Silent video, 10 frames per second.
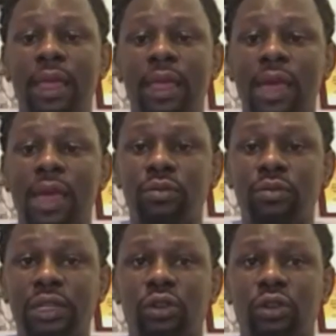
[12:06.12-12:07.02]
I don't want to
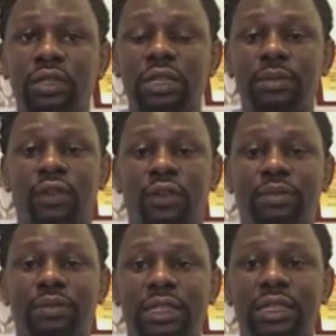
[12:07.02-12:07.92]
mention names of
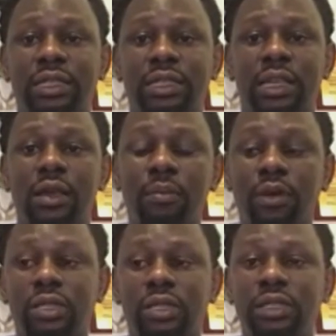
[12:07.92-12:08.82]
businesses,
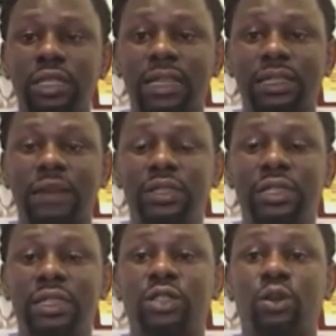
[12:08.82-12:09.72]
but these are services
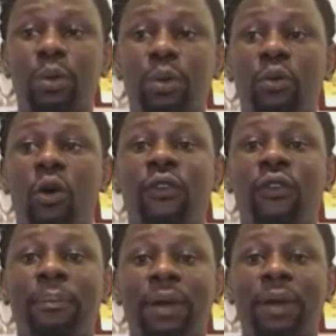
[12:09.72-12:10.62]
that some people offer
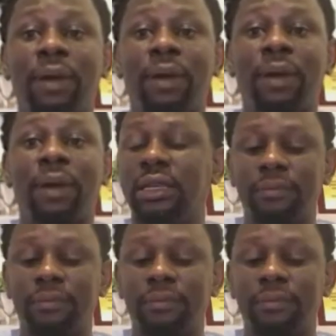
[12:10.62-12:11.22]
primarily: